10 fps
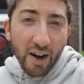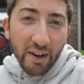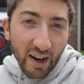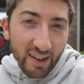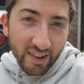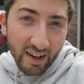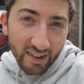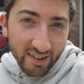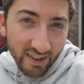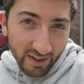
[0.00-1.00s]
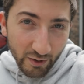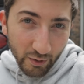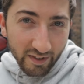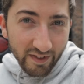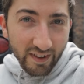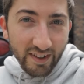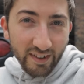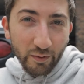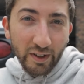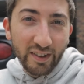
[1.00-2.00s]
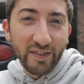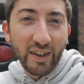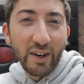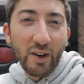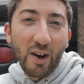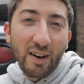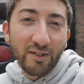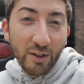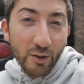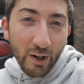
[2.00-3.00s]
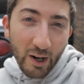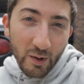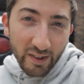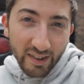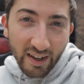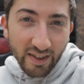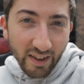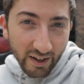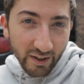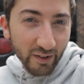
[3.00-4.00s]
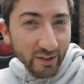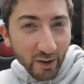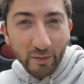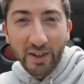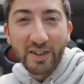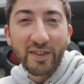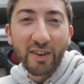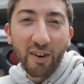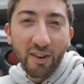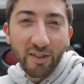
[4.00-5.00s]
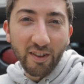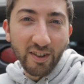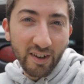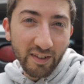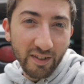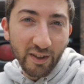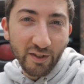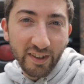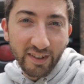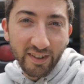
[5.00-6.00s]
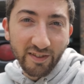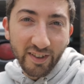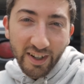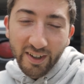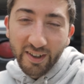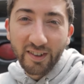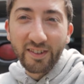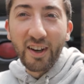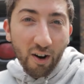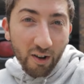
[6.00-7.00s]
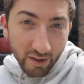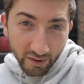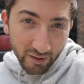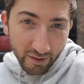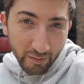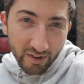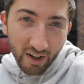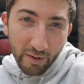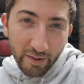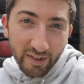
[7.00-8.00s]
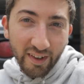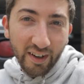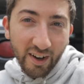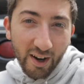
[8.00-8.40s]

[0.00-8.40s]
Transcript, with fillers: All right, you guys, that is going to do it for this week's video. Real quick, I want to say thank you so much for all the love on the recent videos, all the new subscribers and